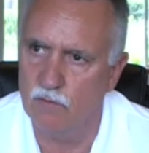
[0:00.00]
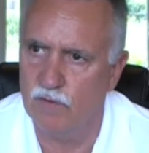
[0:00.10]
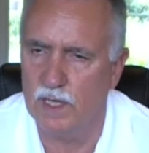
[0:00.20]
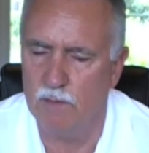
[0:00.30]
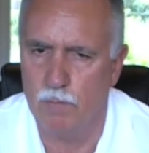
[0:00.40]
you'll
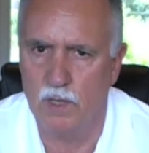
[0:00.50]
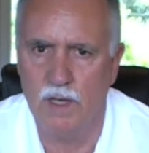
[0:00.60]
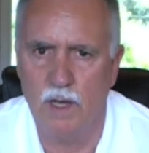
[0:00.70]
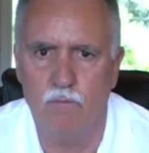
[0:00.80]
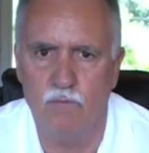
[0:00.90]
find it
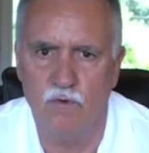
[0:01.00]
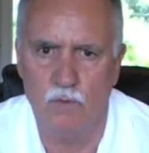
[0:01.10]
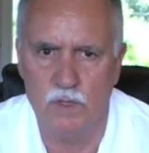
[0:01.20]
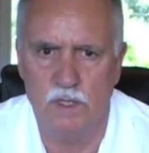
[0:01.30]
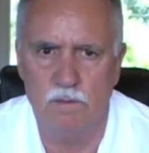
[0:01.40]
pretty helpful
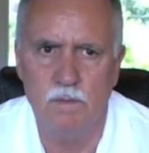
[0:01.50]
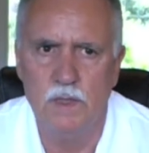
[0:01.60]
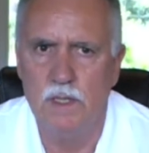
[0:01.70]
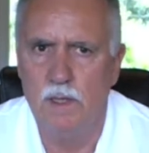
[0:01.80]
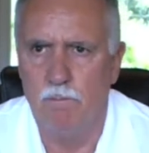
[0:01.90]
with the
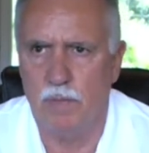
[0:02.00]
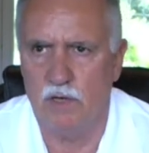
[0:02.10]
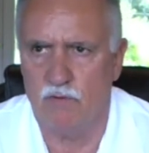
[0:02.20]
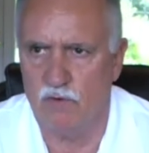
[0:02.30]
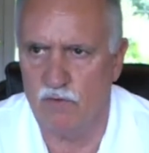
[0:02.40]

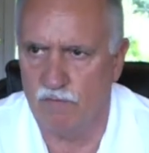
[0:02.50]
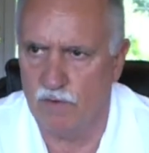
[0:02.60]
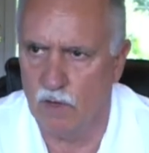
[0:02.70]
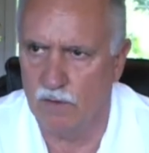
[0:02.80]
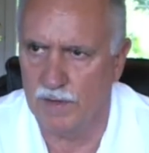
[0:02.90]
pictures of
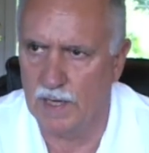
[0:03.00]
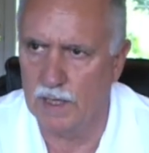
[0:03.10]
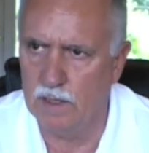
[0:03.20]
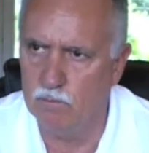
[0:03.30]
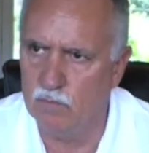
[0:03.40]
all the
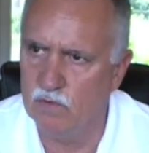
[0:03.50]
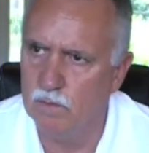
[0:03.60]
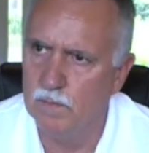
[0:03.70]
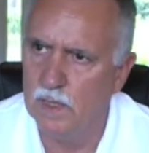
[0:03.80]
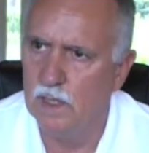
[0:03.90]
items.
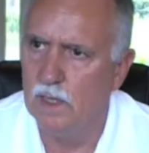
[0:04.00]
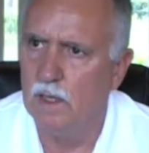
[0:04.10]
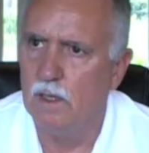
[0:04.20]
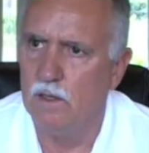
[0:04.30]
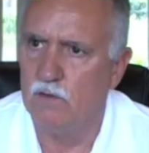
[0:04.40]

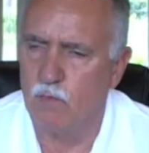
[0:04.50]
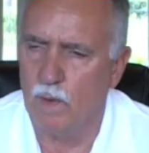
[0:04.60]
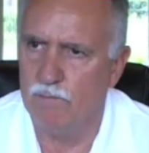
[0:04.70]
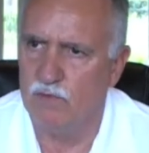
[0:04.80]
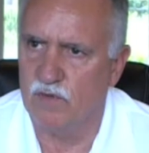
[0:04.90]
This
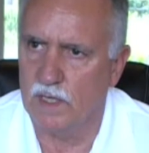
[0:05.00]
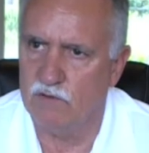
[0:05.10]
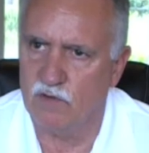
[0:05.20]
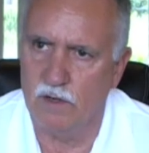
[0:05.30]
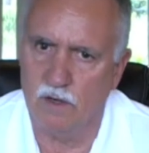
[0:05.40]

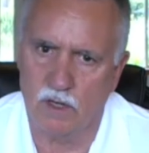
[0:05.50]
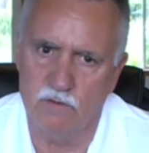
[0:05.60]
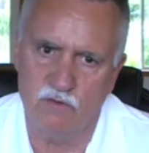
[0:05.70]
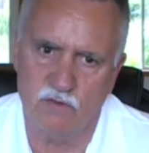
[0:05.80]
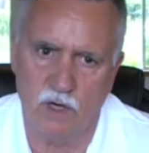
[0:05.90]
website's under
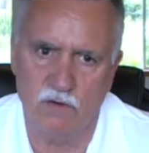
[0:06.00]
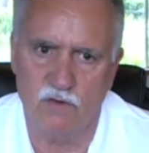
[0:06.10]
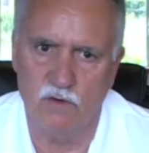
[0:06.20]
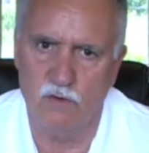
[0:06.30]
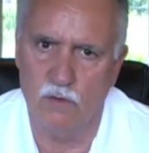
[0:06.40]

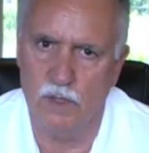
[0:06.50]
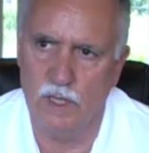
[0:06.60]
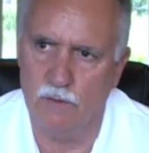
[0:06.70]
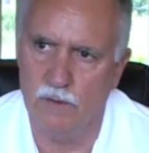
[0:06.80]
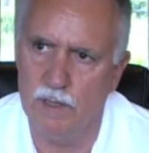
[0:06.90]
construction to a
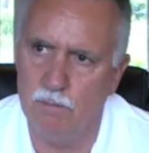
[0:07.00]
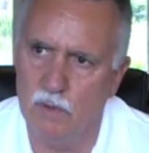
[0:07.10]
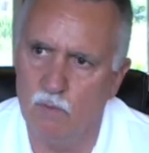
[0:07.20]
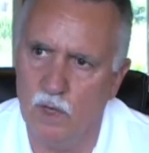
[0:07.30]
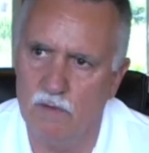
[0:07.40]
degree,
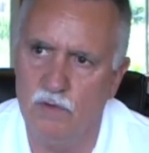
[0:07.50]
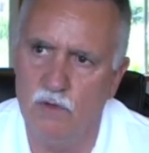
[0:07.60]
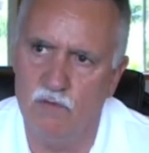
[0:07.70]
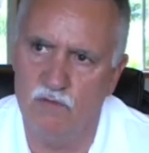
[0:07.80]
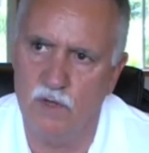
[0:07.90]
but whatever
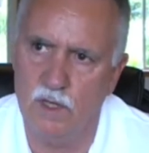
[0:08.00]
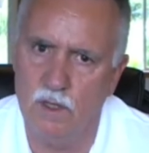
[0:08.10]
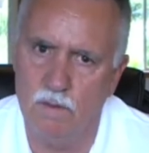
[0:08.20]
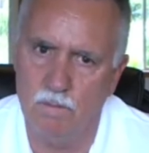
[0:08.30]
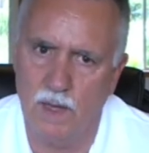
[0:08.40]
you
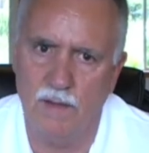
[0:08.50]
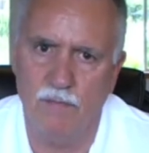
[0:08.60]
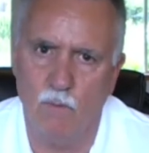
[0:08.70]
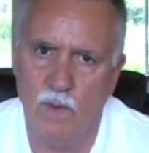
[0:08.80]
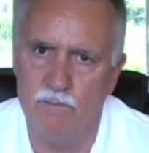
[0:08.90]
see on
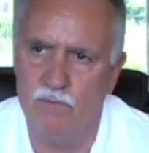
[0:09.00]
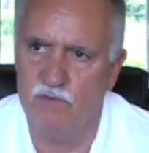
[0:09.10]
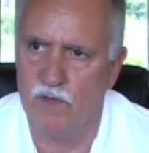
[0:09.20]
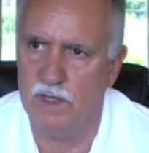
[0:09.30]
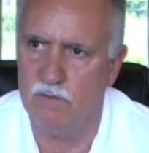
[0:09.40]
the
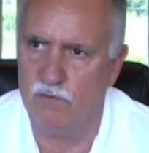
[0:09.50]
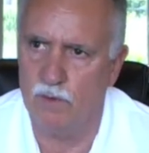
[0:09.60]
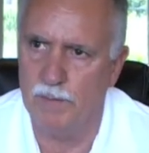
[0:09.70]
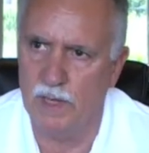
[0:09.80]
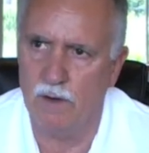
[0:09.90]
website
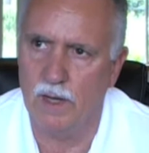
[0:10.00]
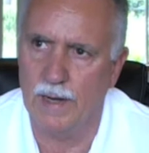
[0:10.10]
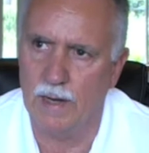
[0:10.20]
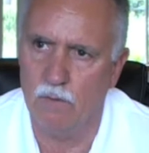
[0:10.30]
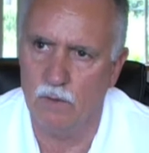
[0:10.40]
from here
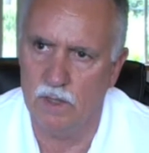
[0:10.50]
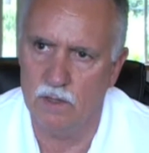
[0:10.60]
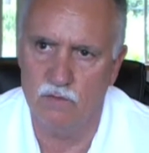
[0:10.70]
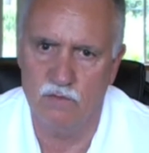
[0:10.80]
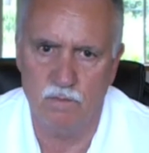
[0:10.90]
on out
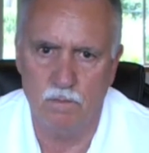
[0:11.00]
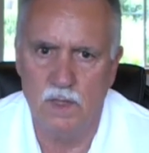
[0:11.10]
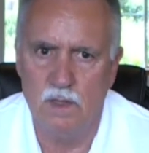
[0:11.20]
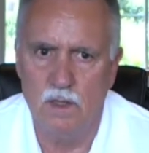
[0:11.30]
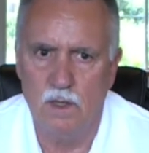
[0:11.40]
is
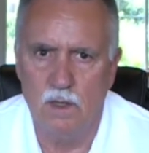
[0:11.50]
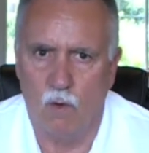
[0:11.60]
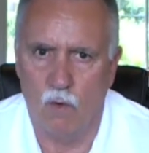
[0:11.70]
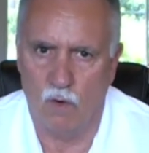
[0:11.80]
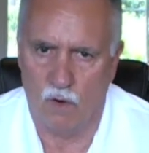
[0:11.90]

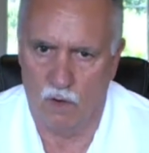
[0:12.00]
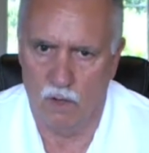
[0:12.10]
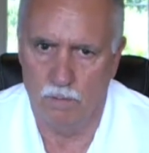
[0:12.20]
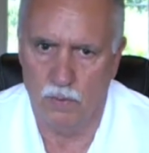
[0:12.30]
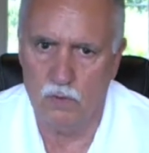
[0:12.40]

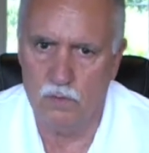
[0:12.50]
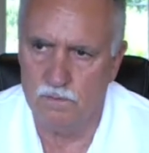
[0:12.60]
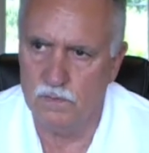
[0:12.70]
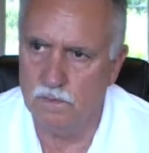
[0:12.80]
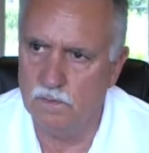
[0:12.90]
orderable,
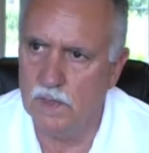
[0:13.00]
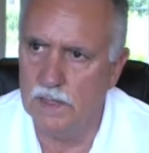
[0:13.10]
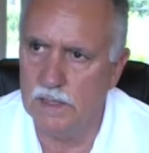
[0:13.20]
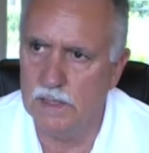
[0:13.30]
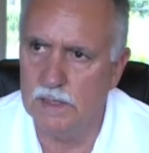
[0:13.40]

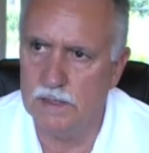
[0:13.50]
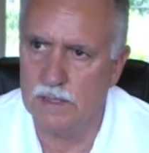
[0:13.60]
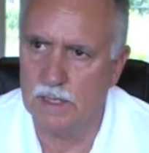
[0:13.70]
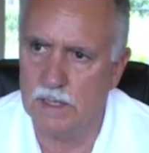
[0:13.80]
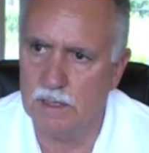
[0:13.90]
and